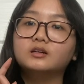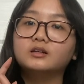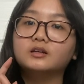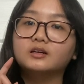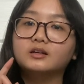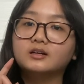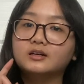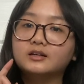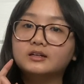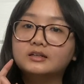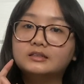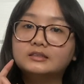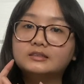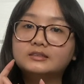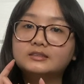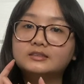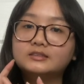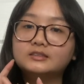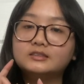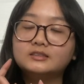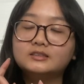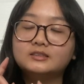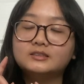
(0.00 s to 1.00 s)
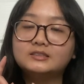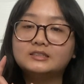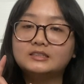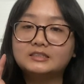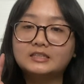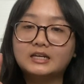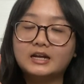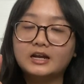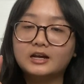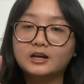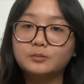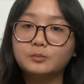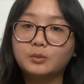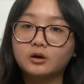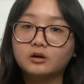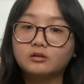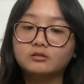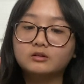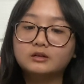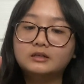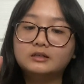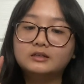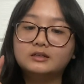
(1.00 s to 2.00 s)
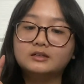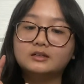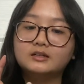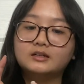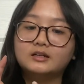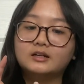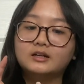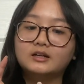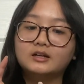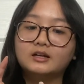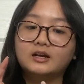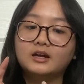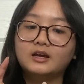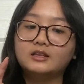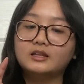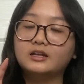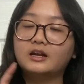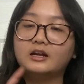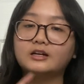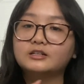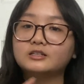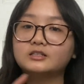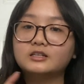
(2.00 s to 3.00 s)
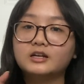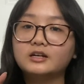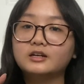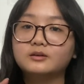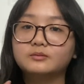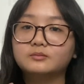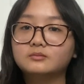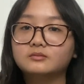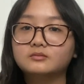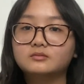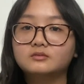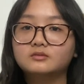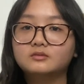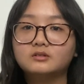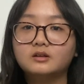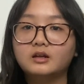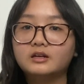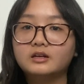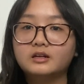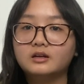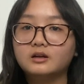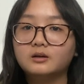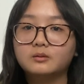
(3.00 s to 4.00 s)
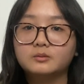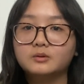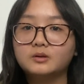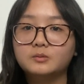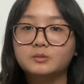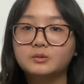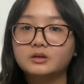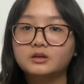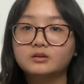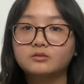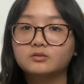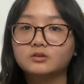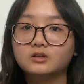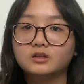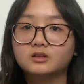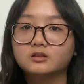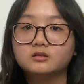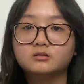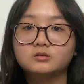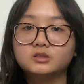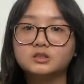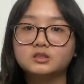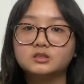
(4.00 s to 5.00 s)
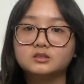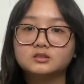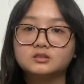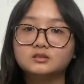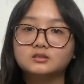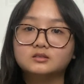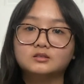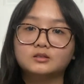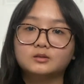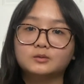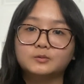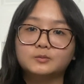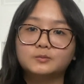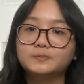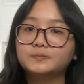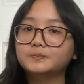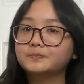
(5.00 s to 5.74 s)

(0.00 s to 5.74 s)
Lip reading: and she said I could borrow it, and then I just ended up keeping it for like 3 years, so